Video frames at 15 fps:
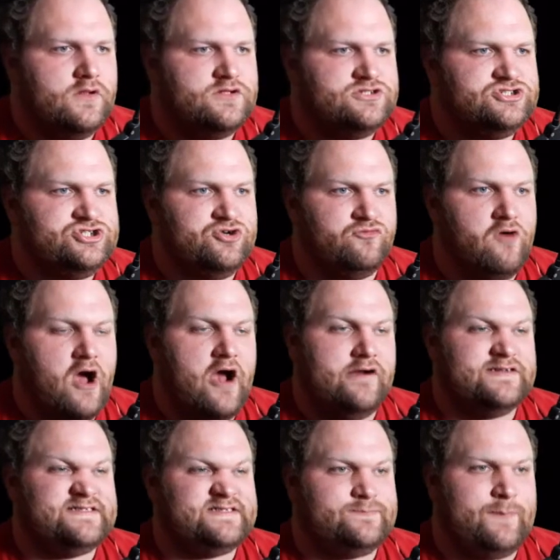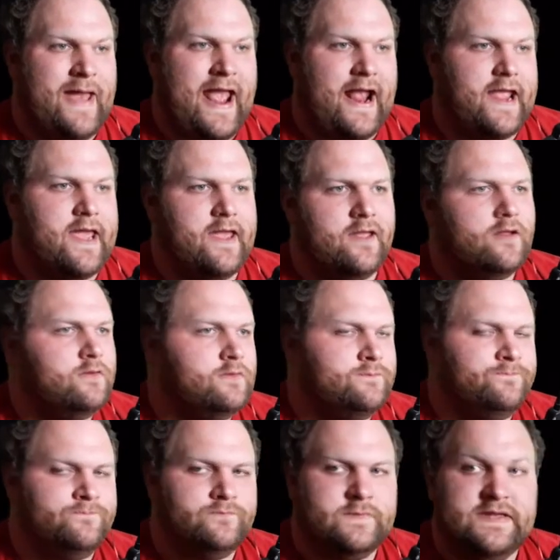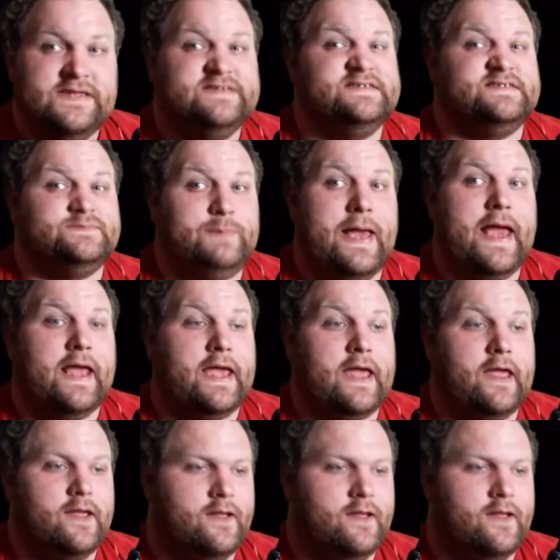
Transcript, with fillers: Gerard Spack. He's a Spack.